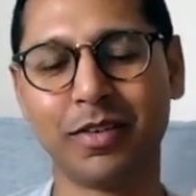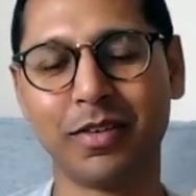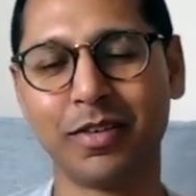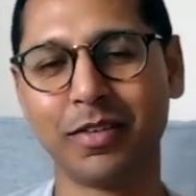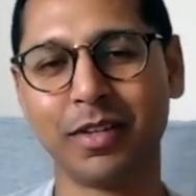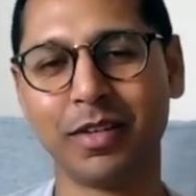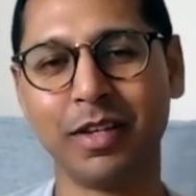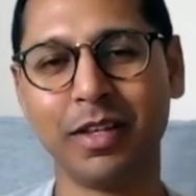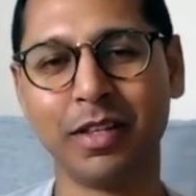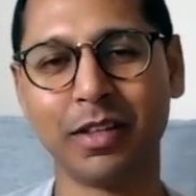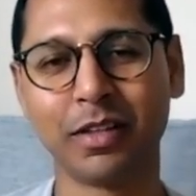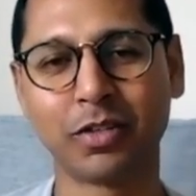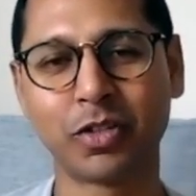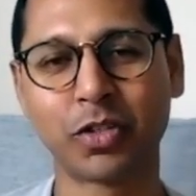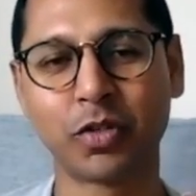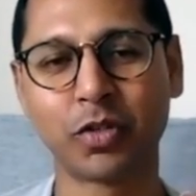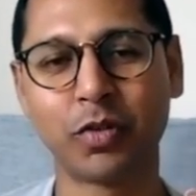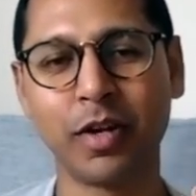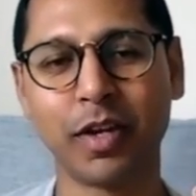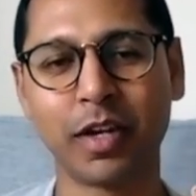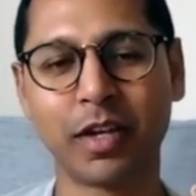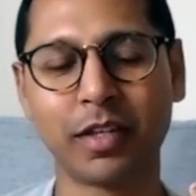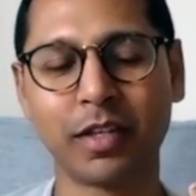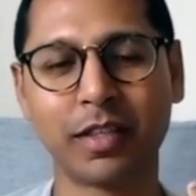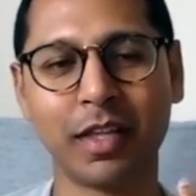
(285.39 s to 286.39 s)
little
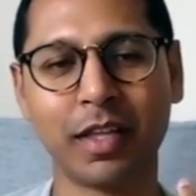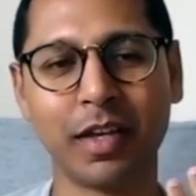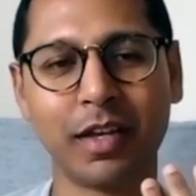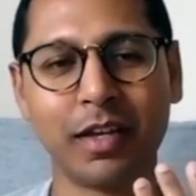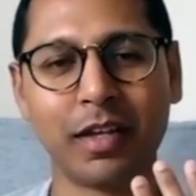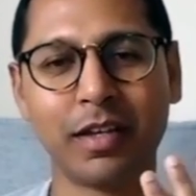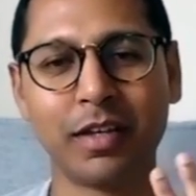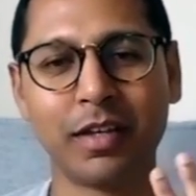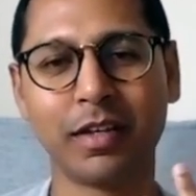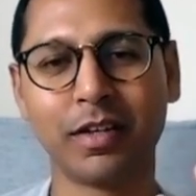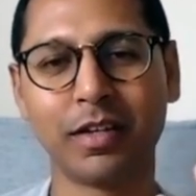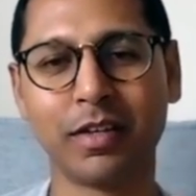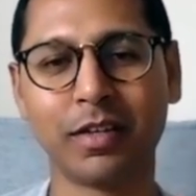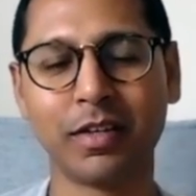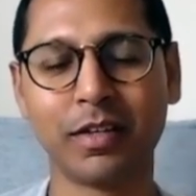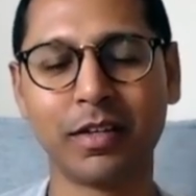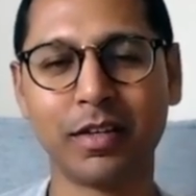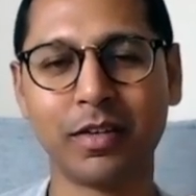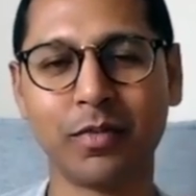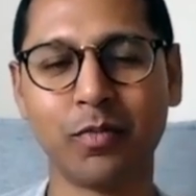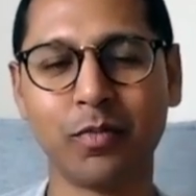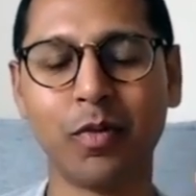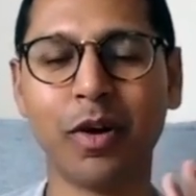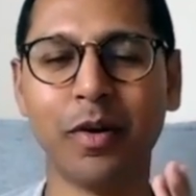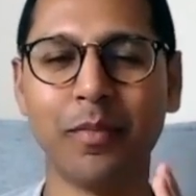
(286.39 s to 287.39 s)
trick that
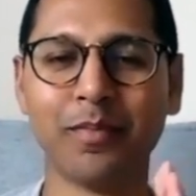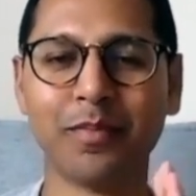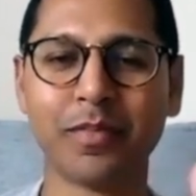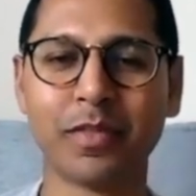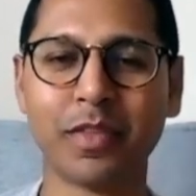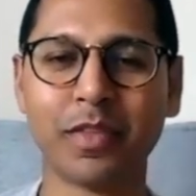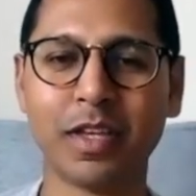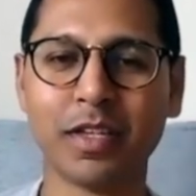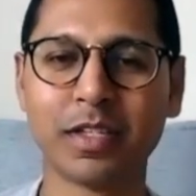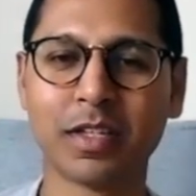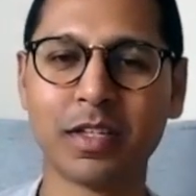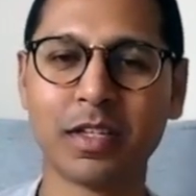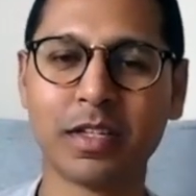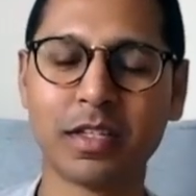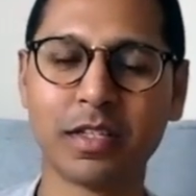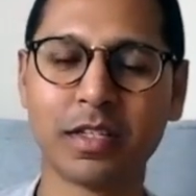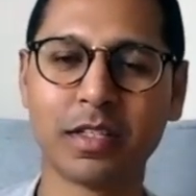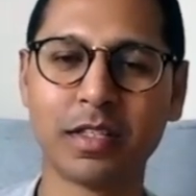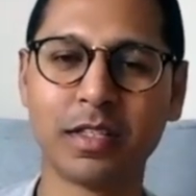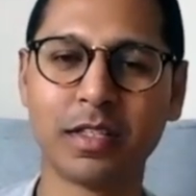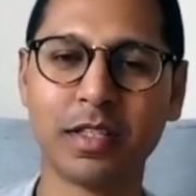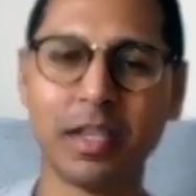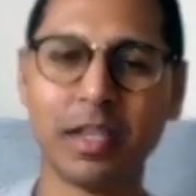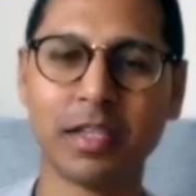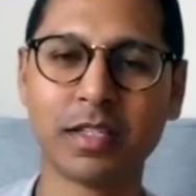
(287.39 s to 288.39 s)
well there's a
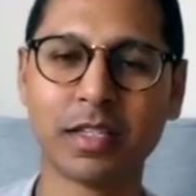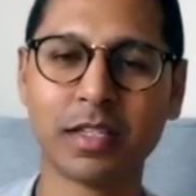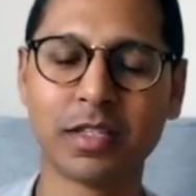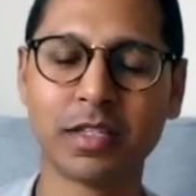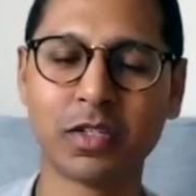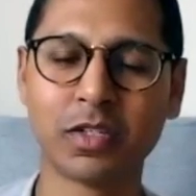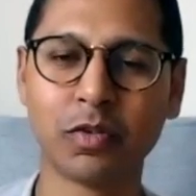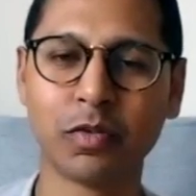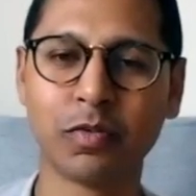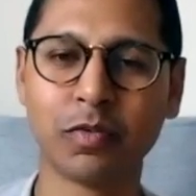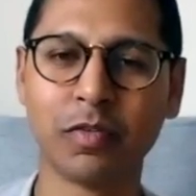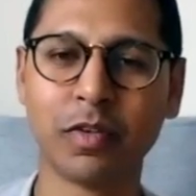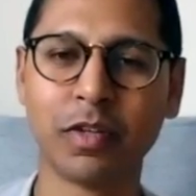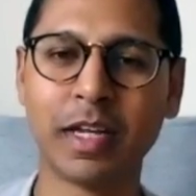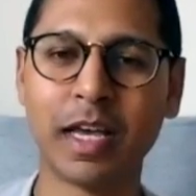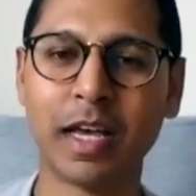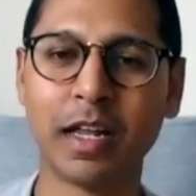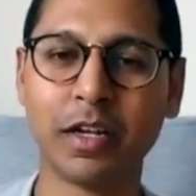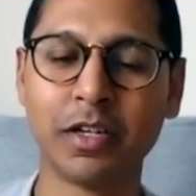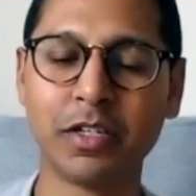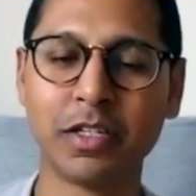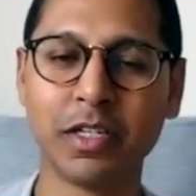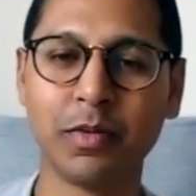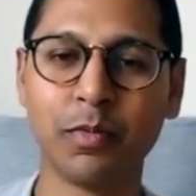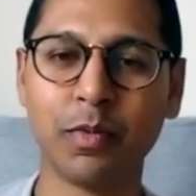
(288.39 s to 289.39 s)
there's a sort of
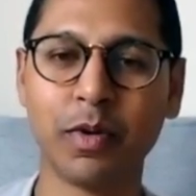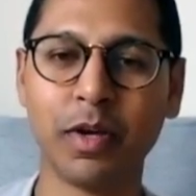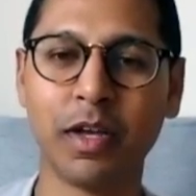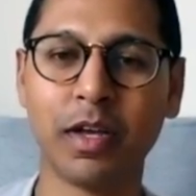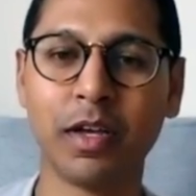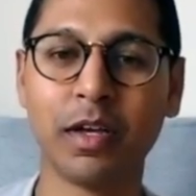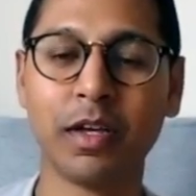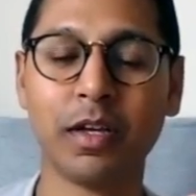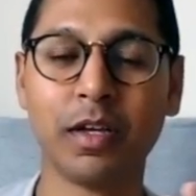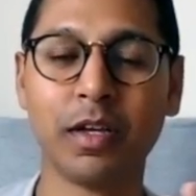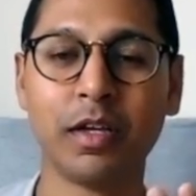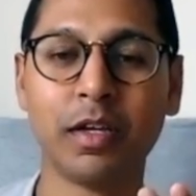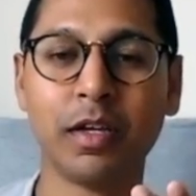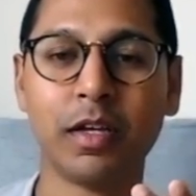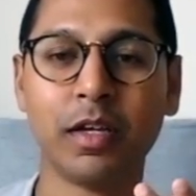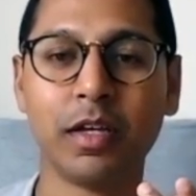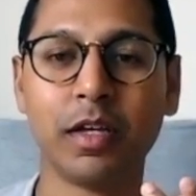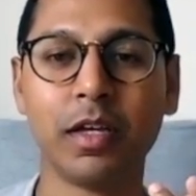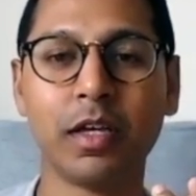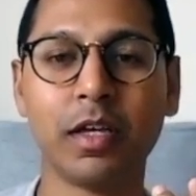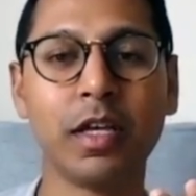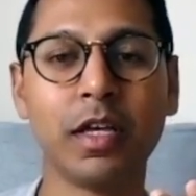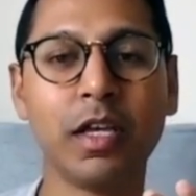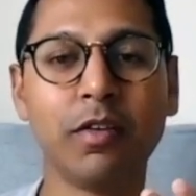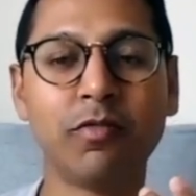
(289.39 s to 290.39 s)
analogy where
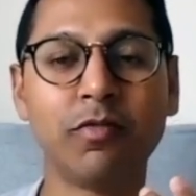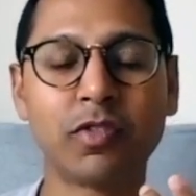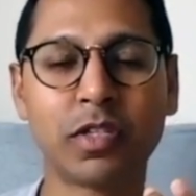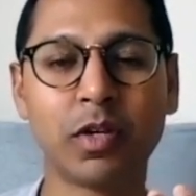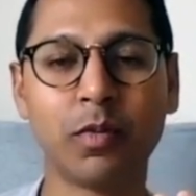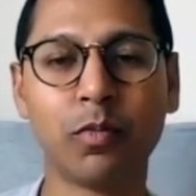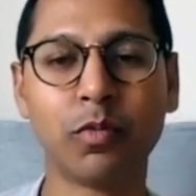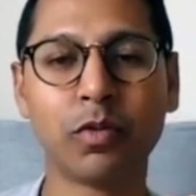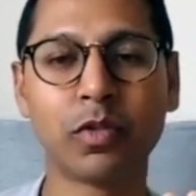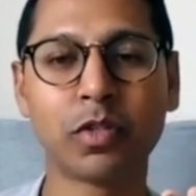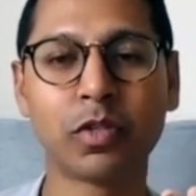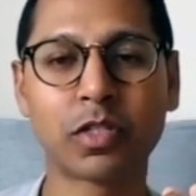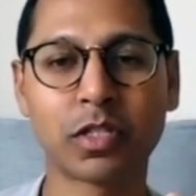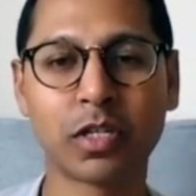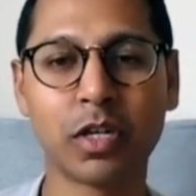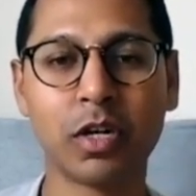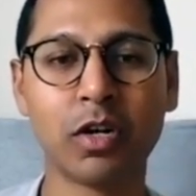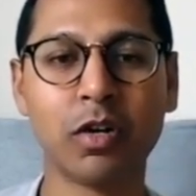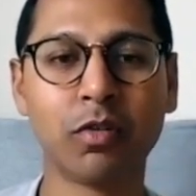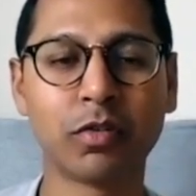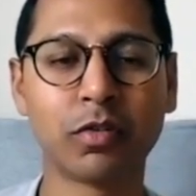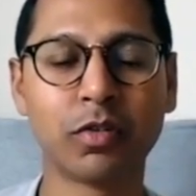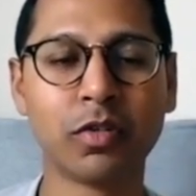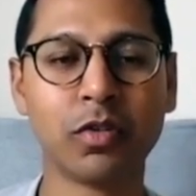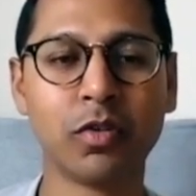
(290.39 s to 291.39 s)
if someone's
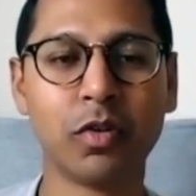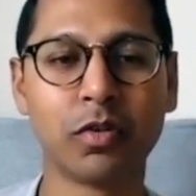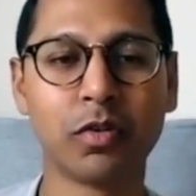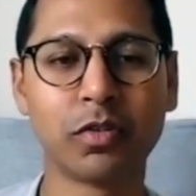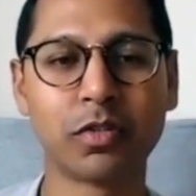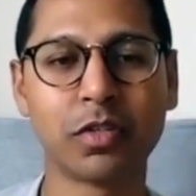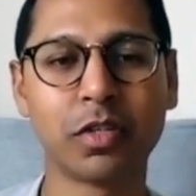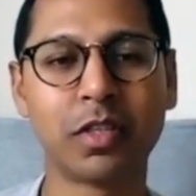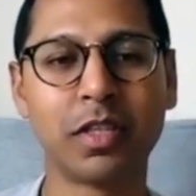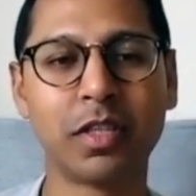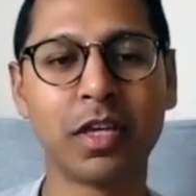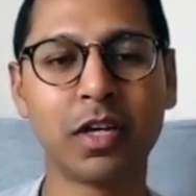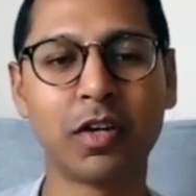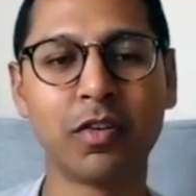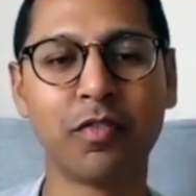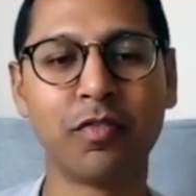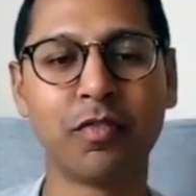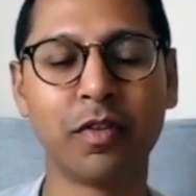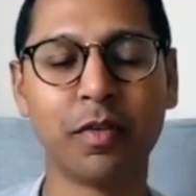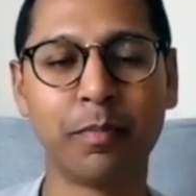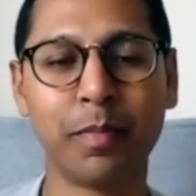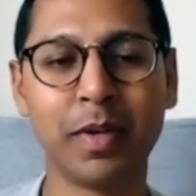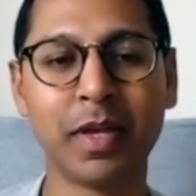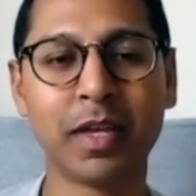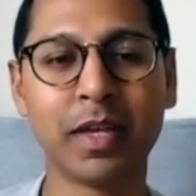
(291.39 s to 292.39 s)
told not to think of a
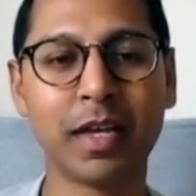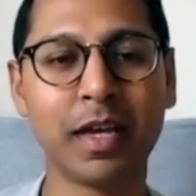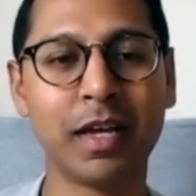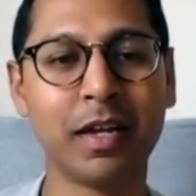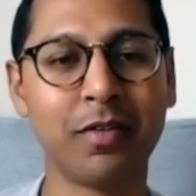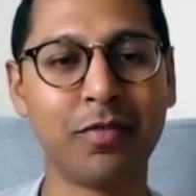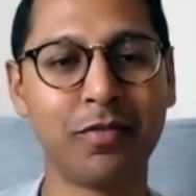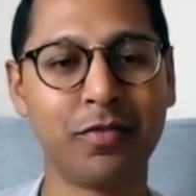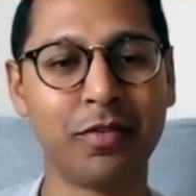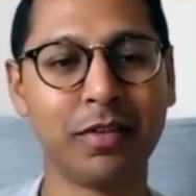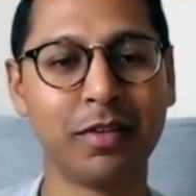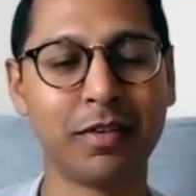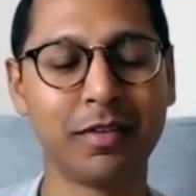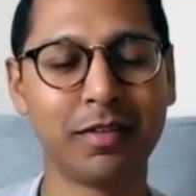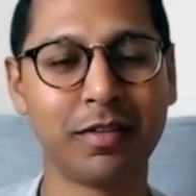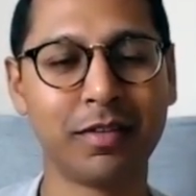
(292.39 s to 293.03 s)
pink elephant,